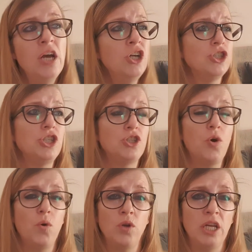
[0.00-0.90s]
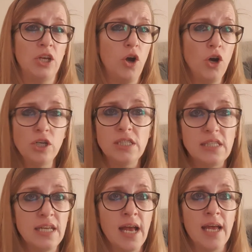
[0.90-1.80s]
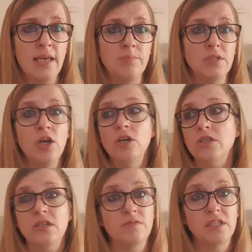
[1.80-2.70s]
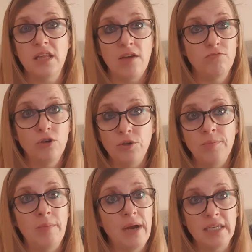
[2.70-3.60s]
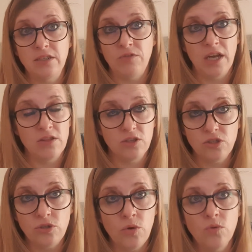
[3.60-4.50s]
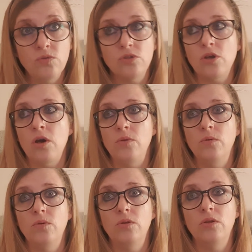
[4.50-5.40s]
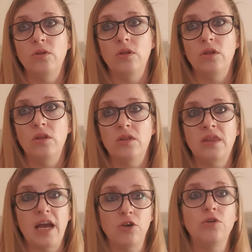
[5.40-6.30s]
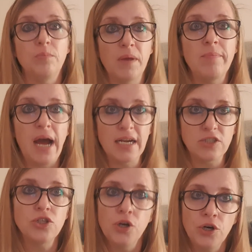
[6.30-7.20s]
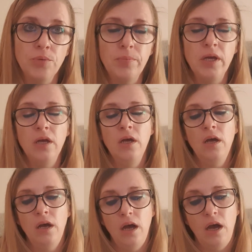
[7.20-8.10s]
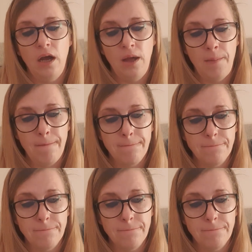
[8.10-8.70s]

She's calling us names, because obviously that rumour made it round the school, so that could be backed up. And